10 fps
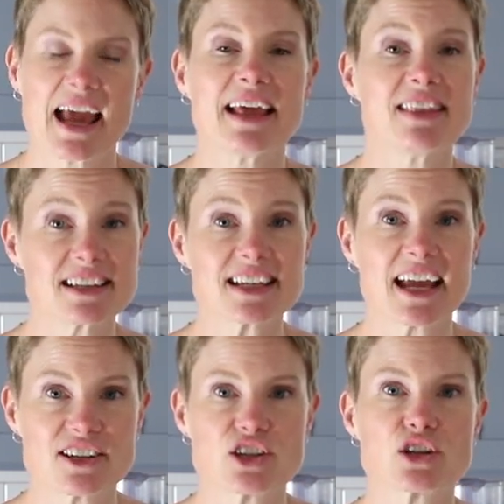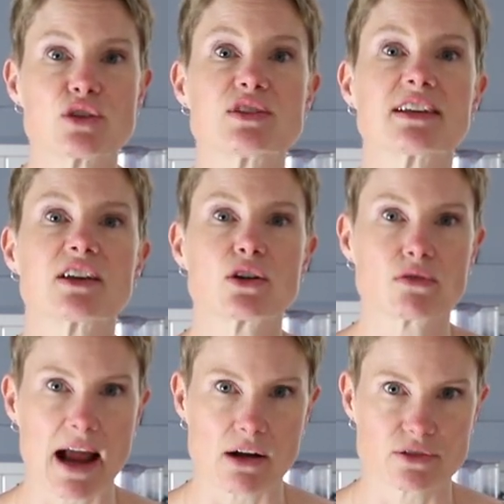In this case, you're using the
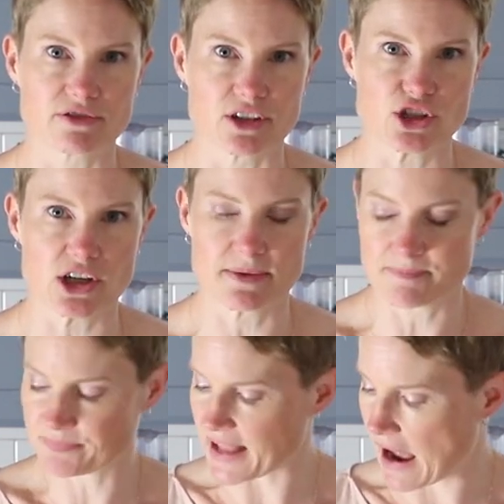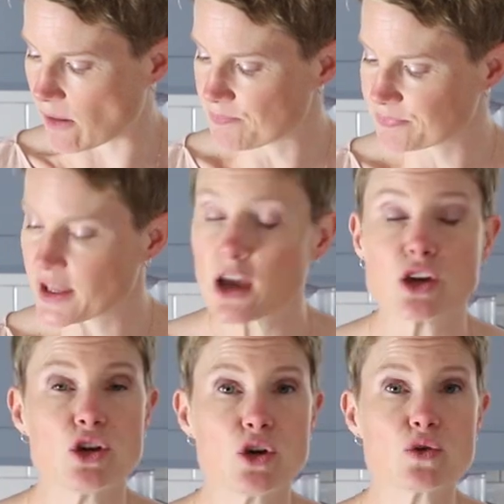ground version. Now,
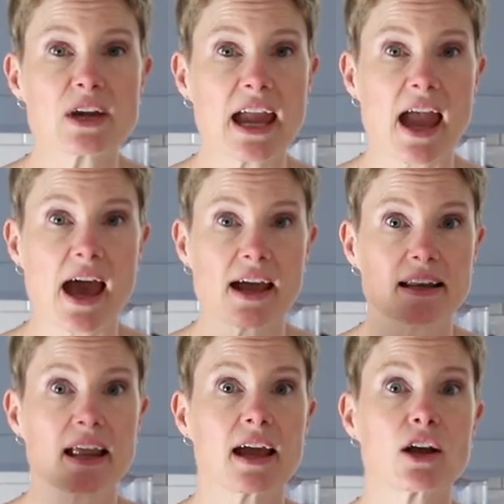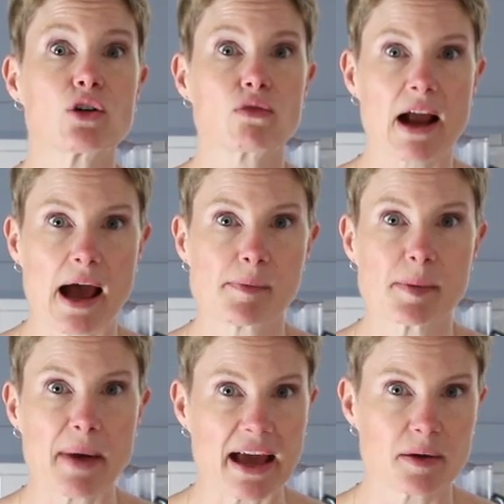you can grab a
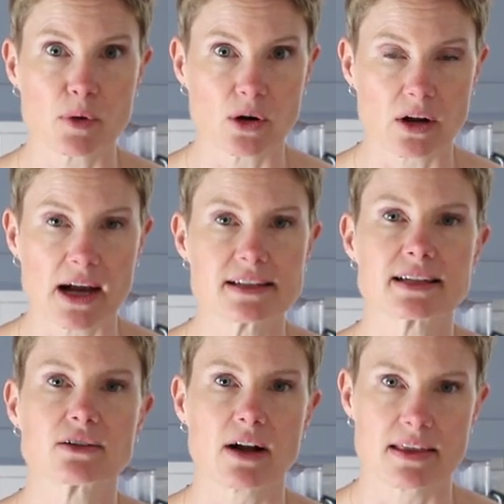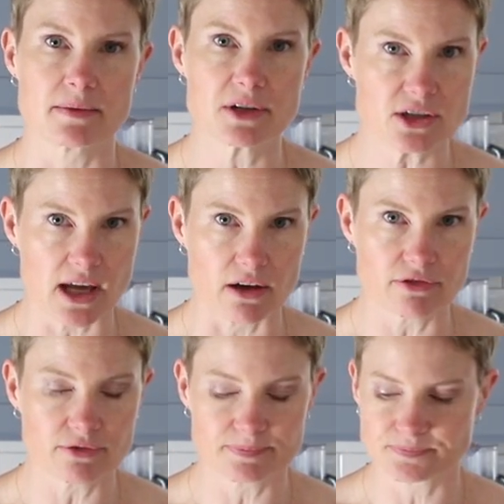bag of pork rinds and grind them
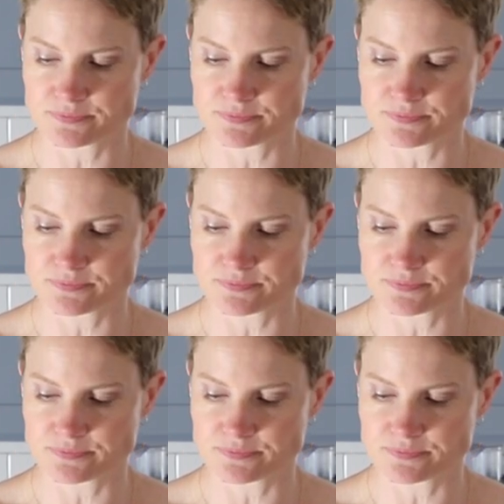yourself,